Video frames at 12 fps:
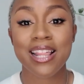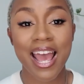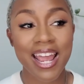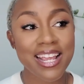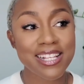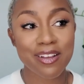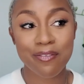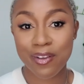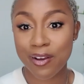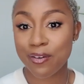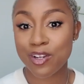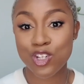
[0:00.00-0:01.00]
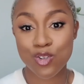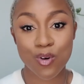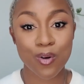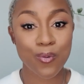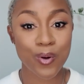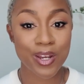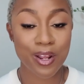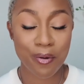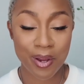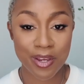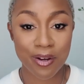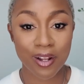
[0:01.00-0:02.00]
That is a very short
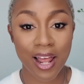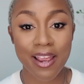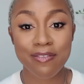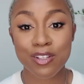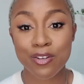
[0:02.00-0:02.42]
window in your life.